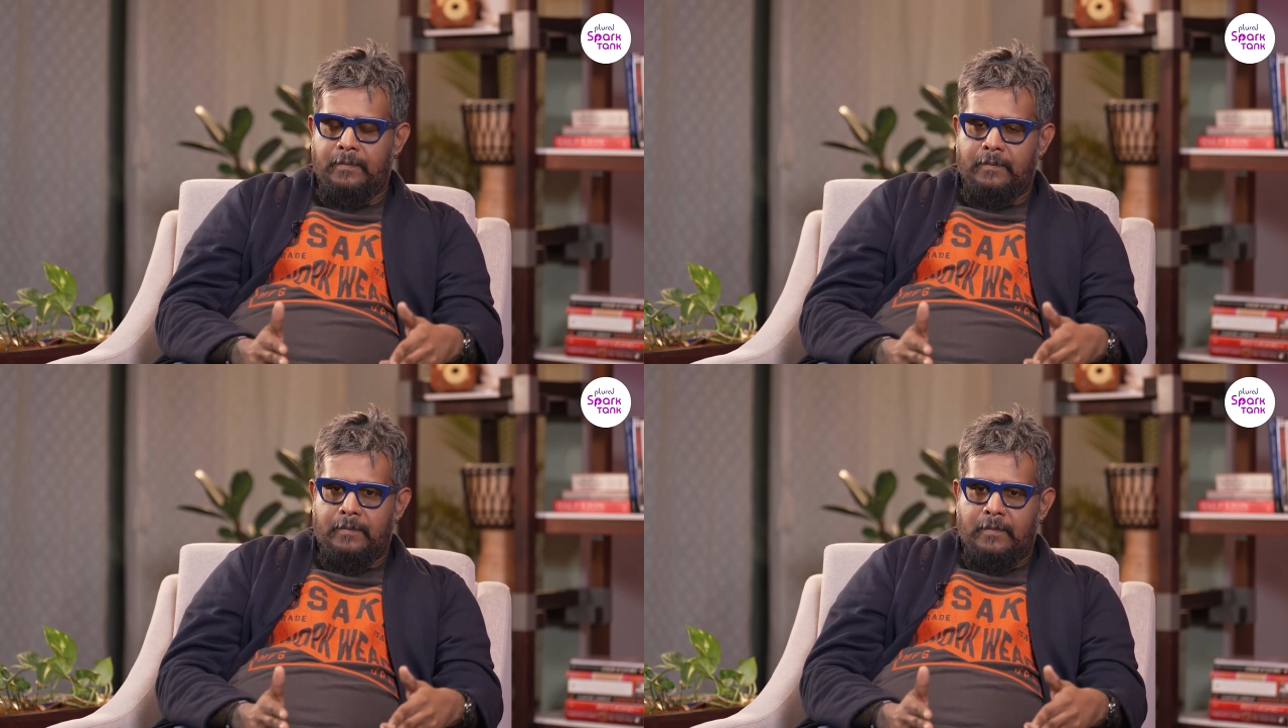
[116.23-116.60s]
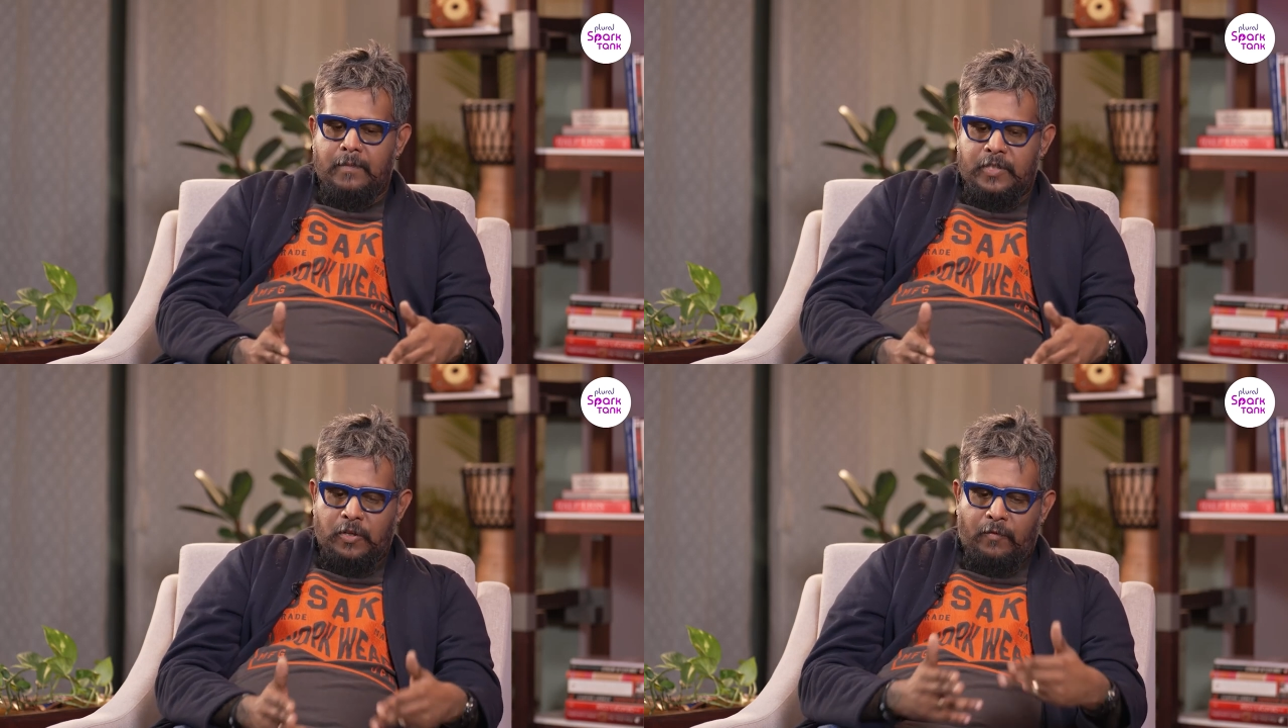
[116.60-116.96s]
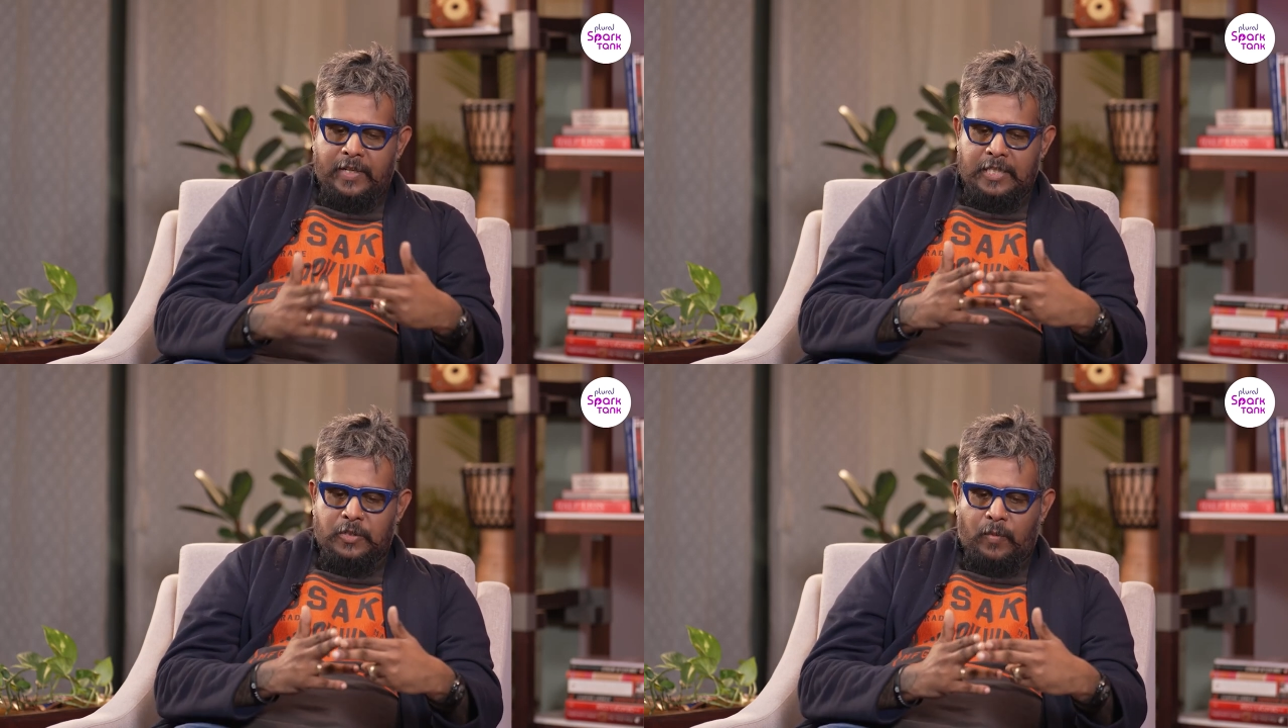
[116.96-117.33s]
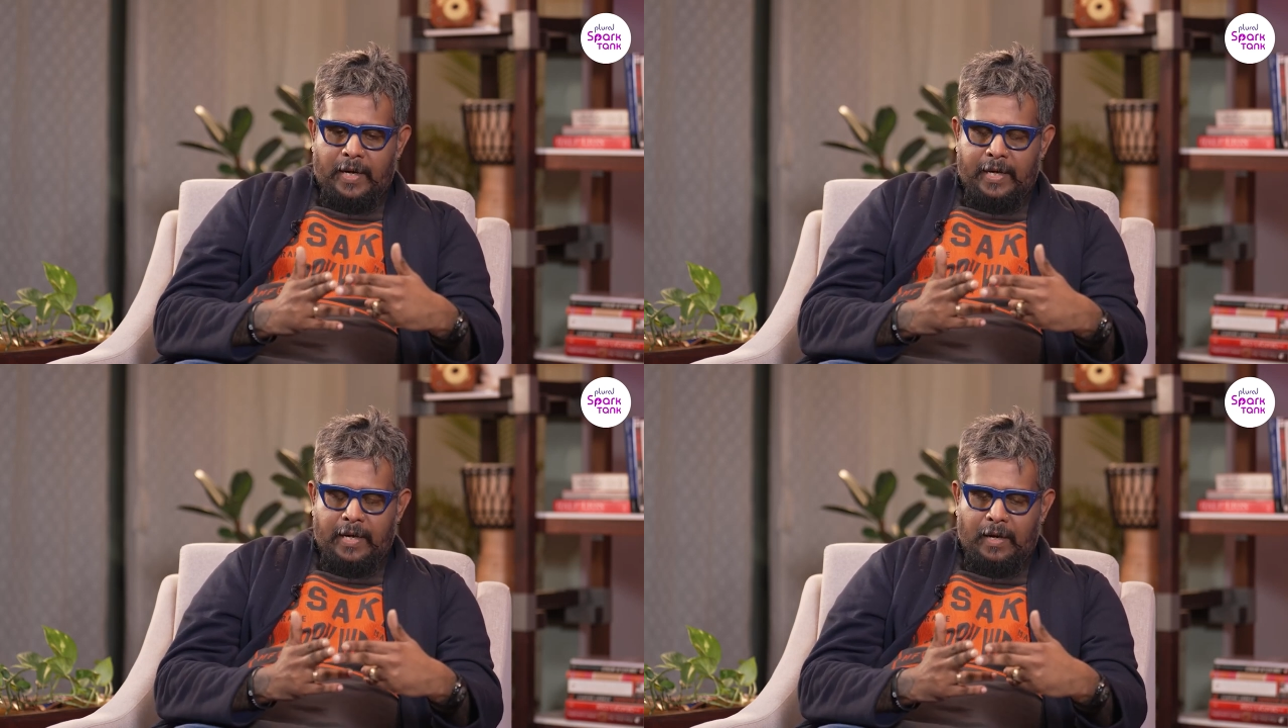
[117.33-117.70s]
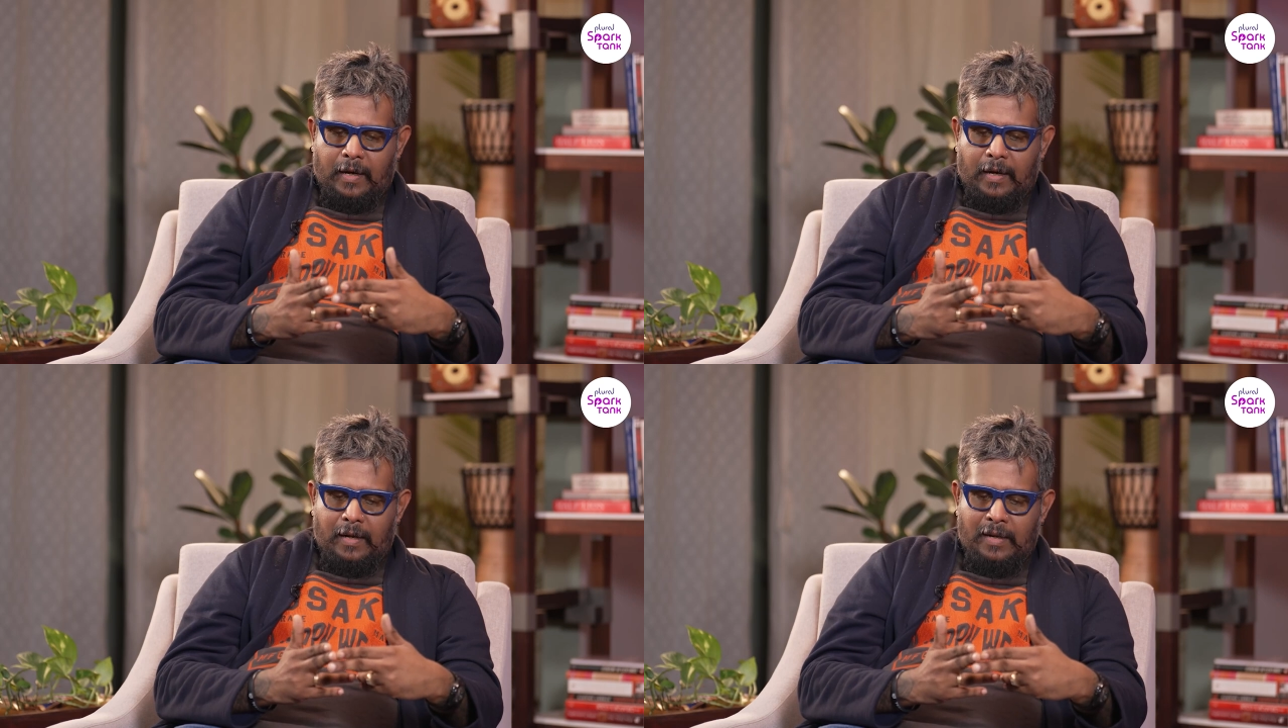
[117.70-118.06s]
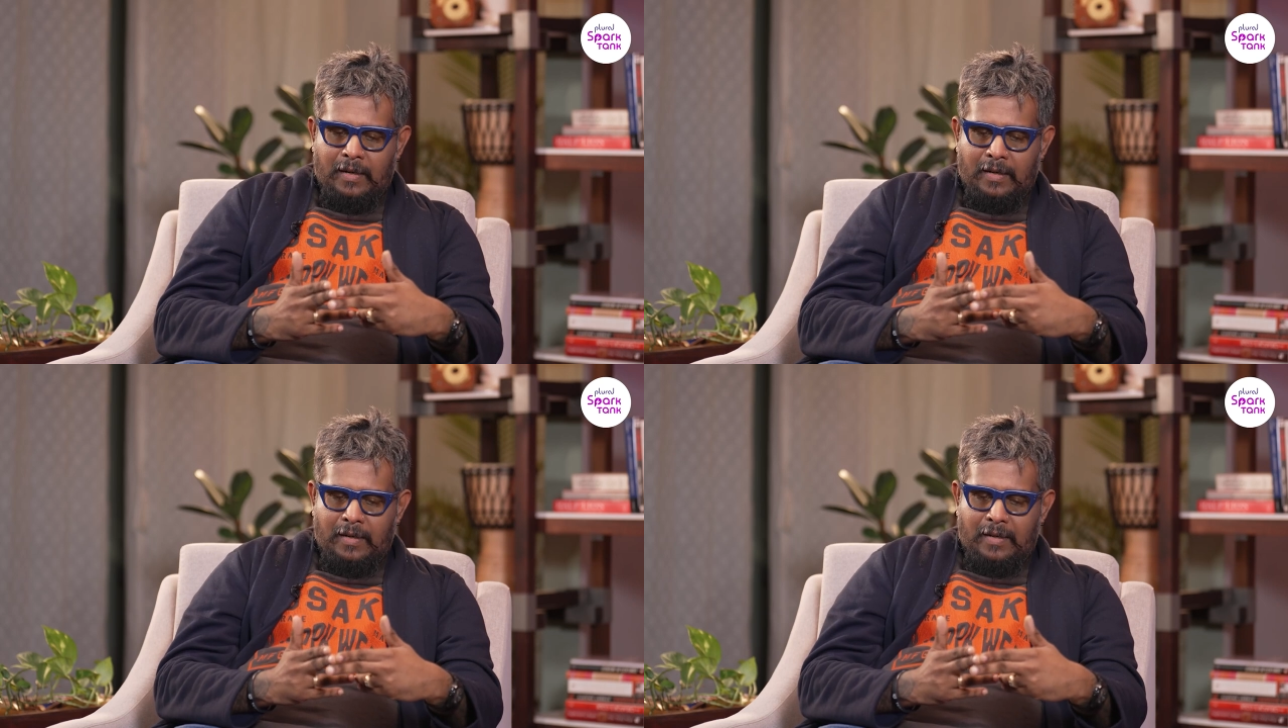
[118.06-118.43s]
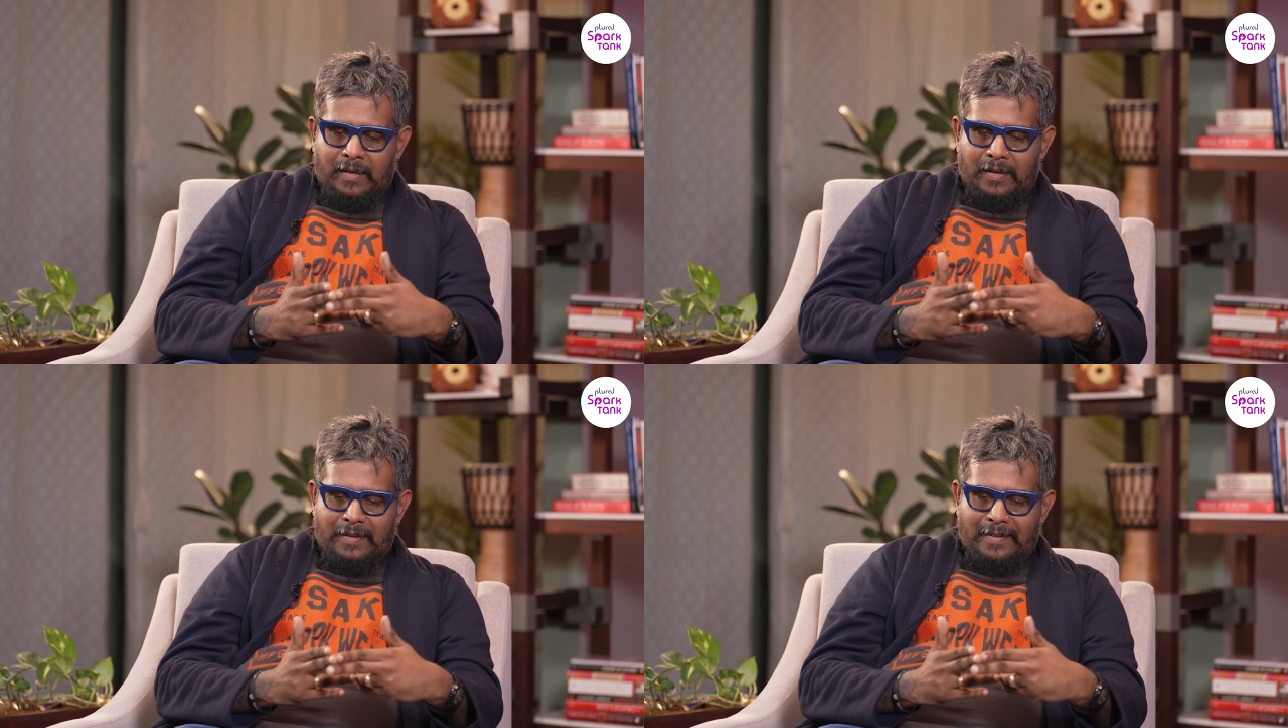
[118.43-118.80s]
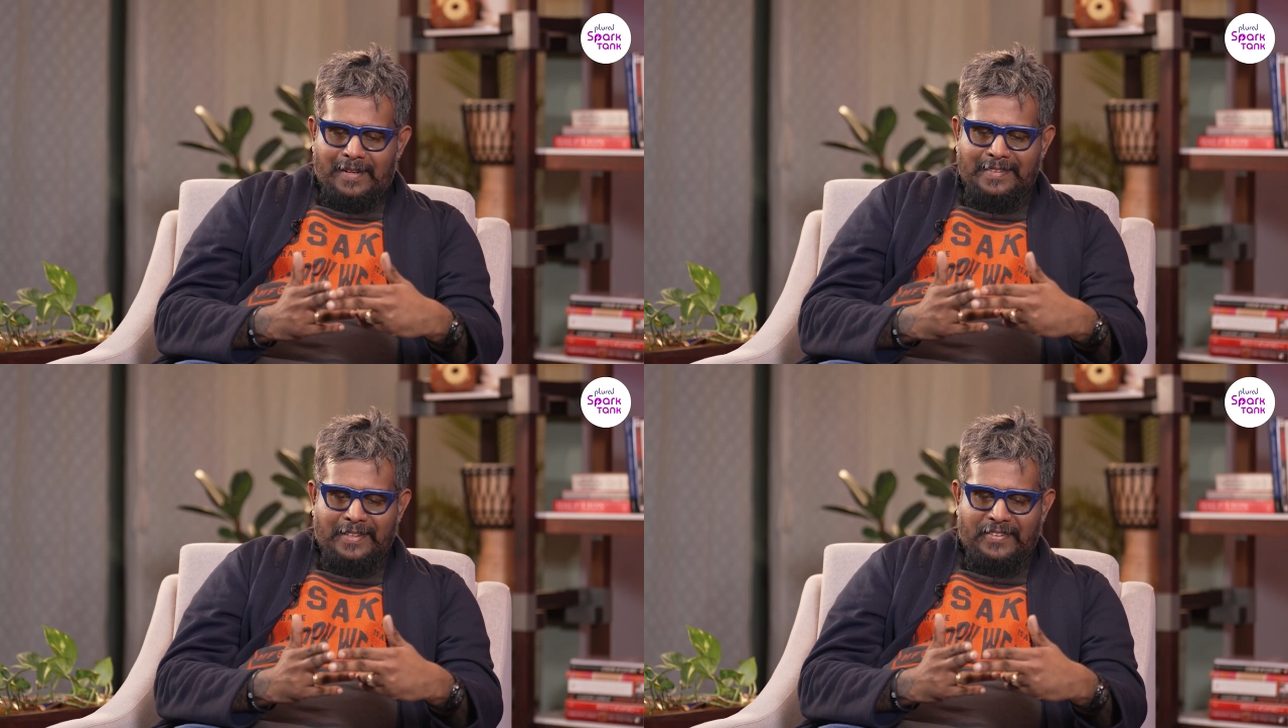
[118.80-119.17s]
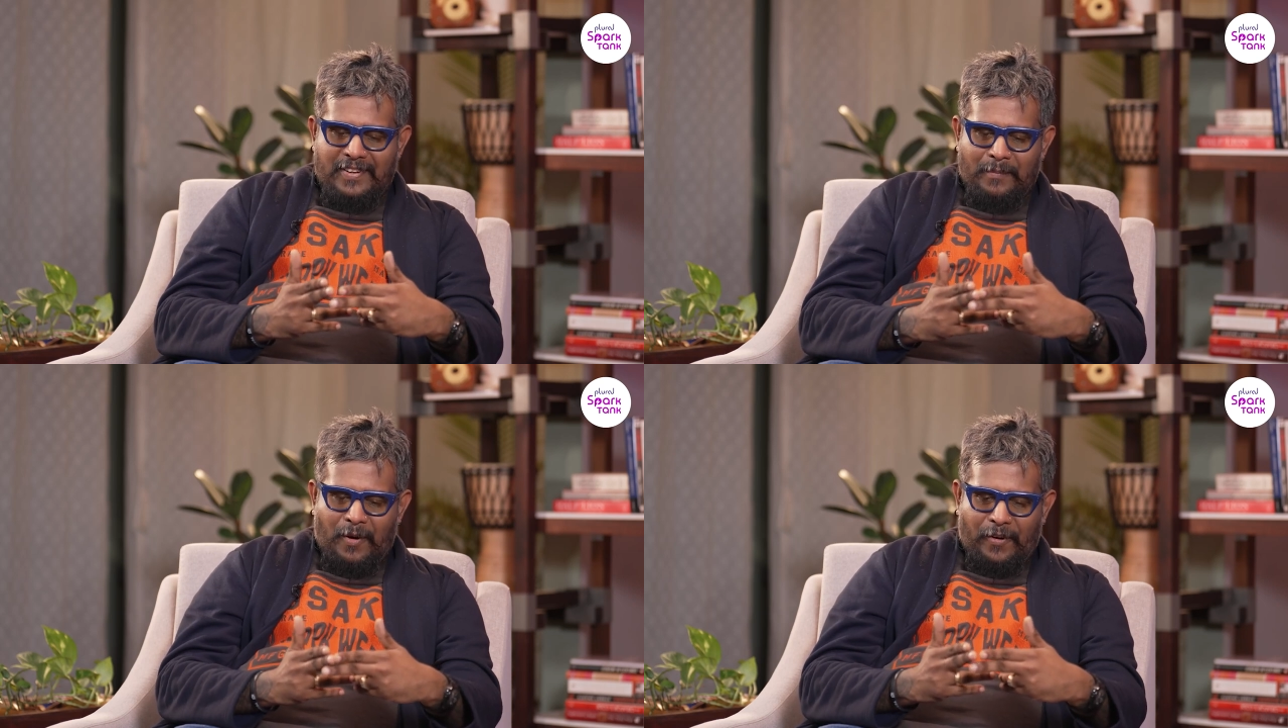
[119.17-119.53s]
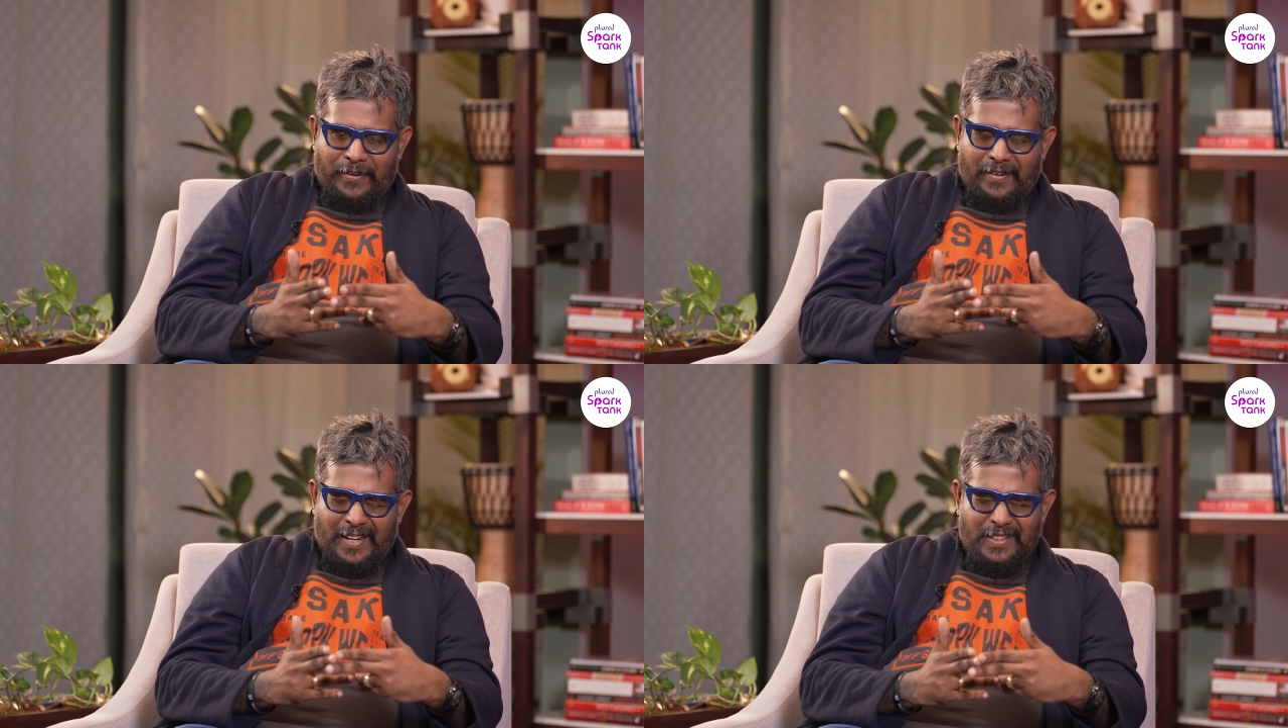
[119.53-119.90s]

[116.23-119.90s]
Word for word: Got it. So which is why I think Ramon,